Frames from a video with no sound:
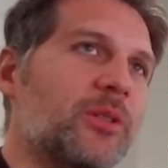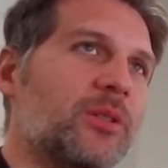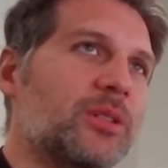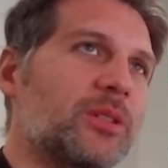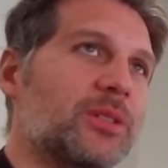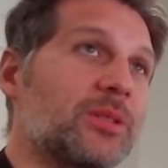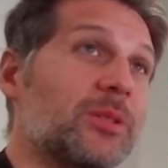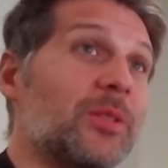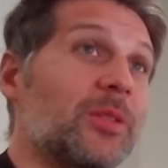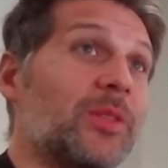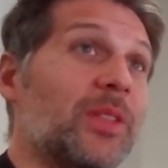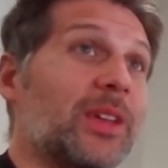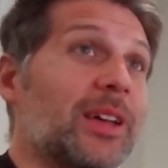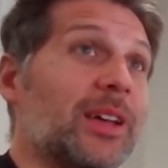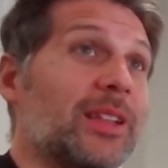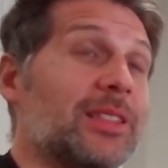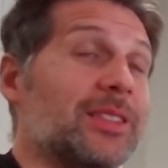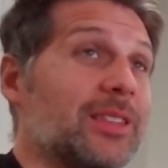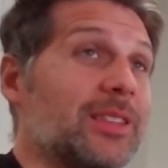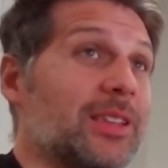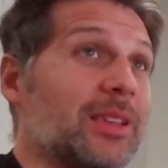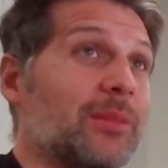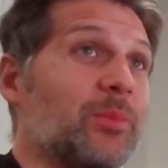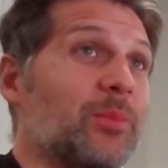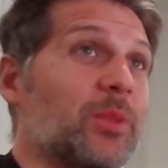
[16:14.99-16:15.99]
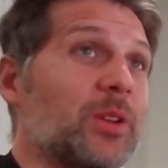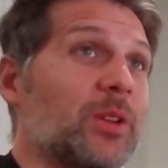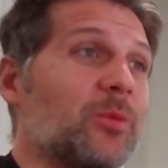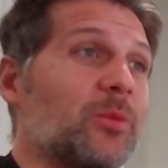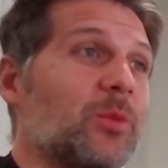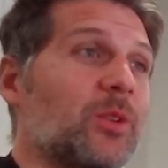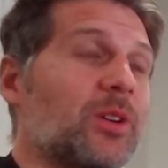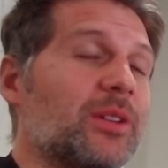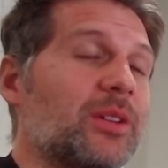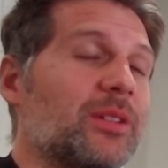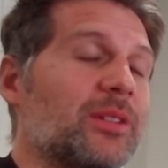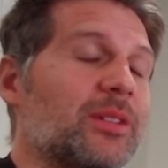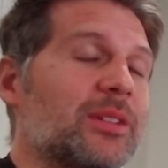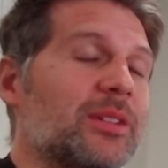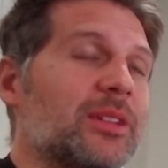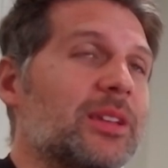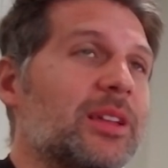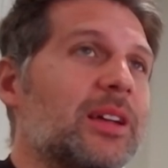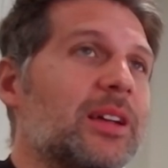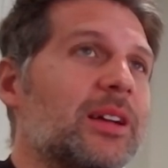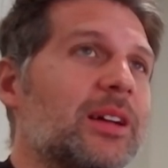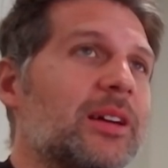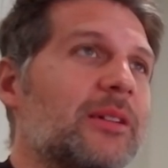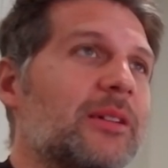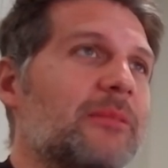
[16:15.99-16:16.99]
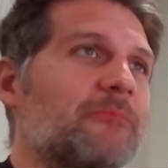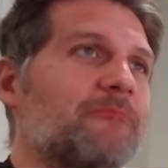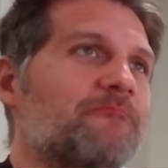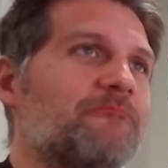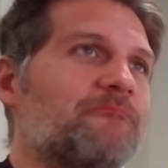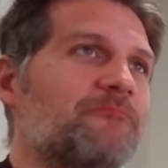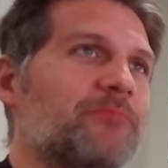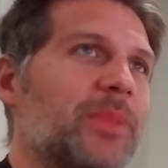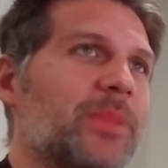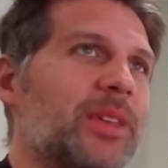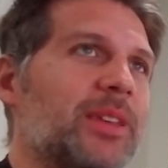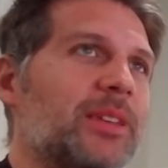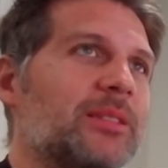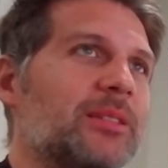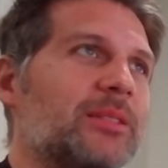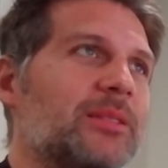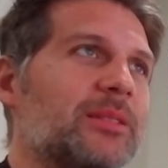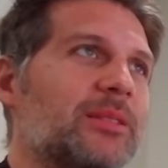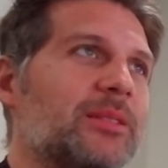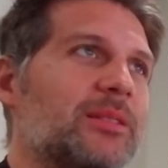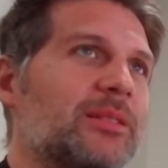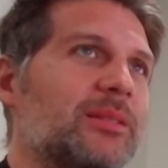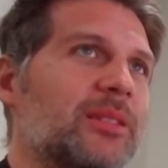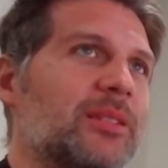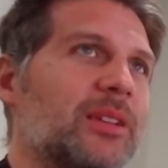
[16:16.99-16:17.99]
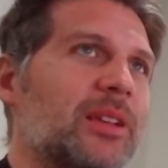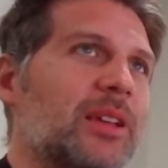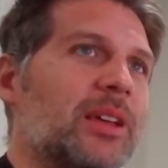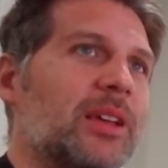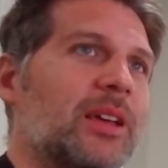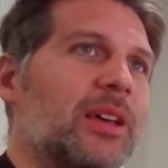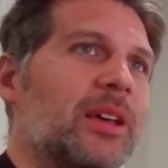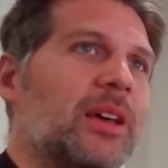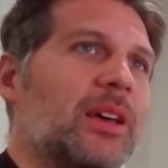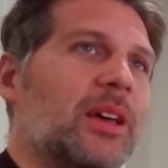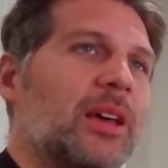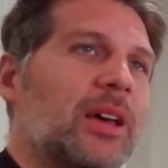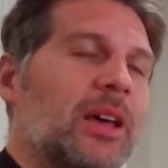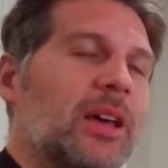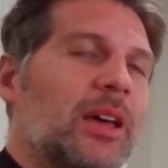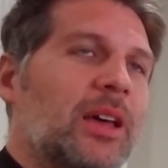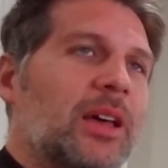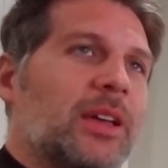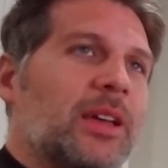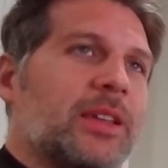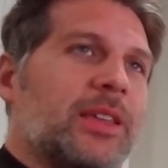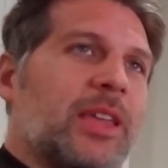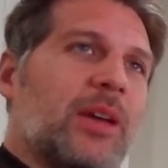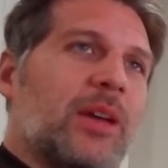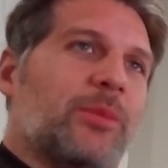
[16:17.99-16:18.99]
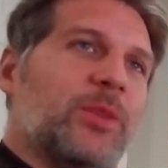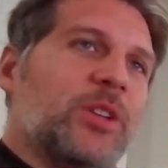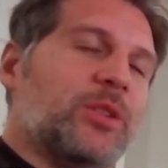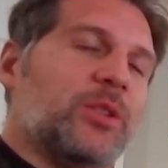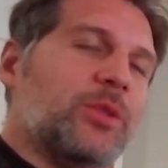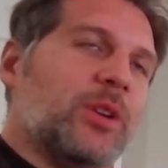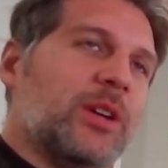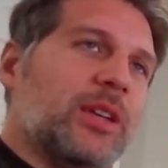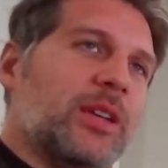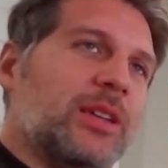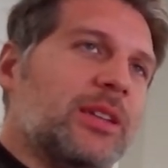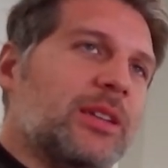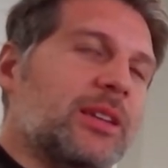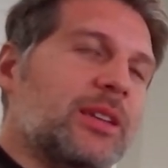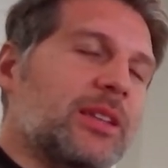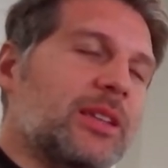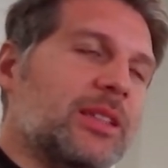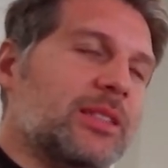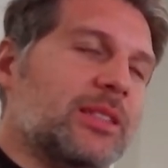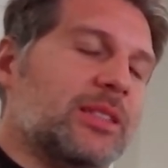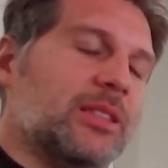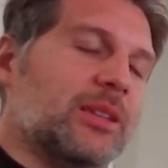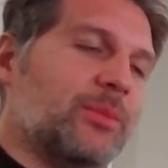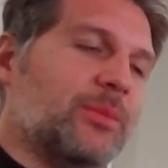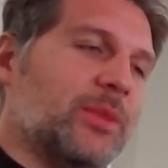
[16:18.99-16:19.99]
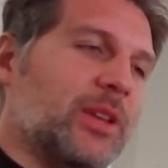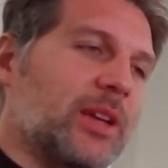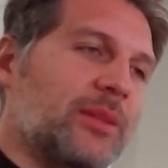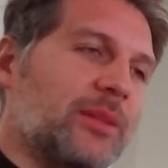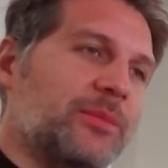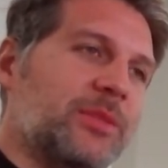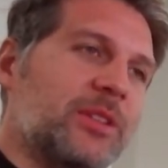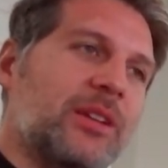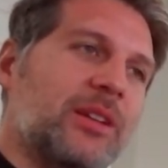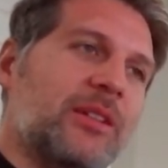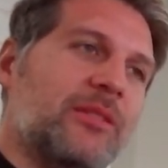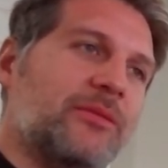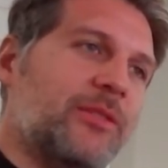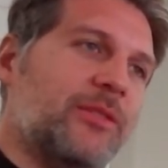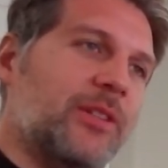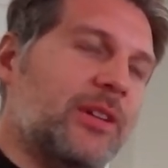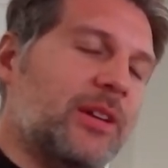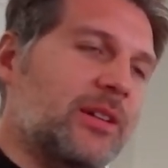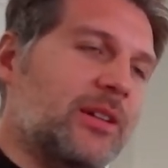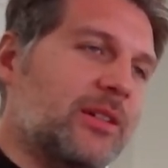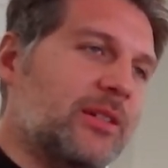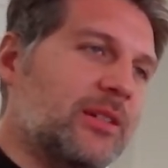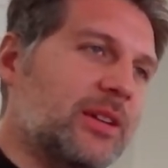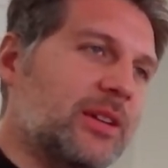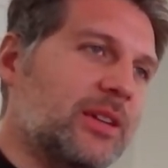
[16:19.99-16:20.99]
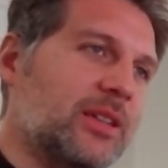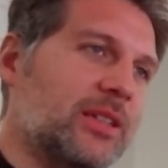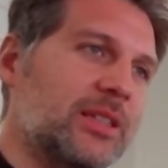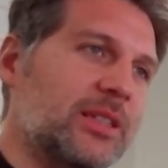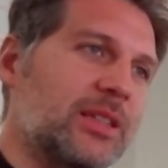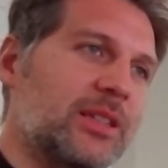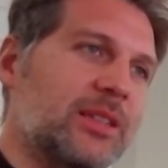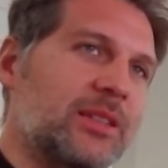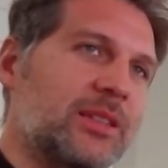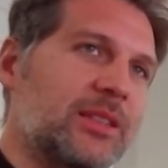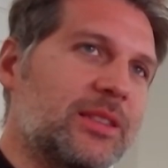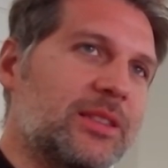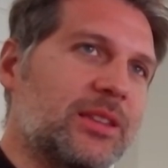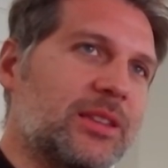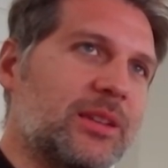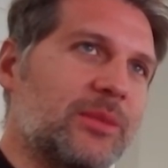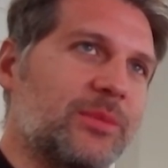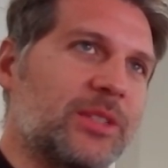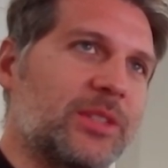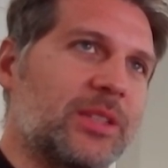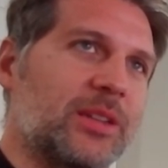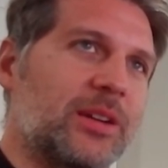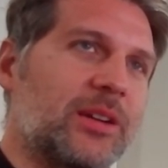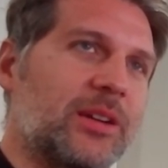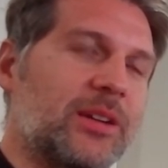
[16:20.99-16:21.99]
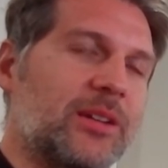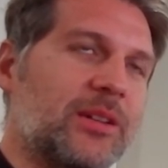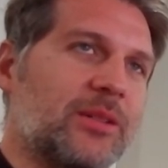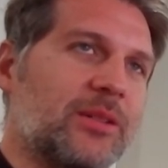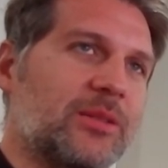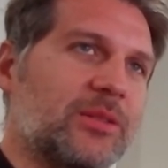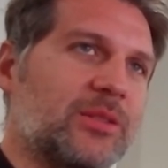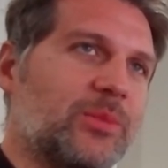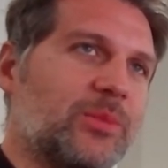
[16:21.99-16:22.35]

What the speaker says: So that's a big one, and can be tricky and sometimes not fair in some scenarios.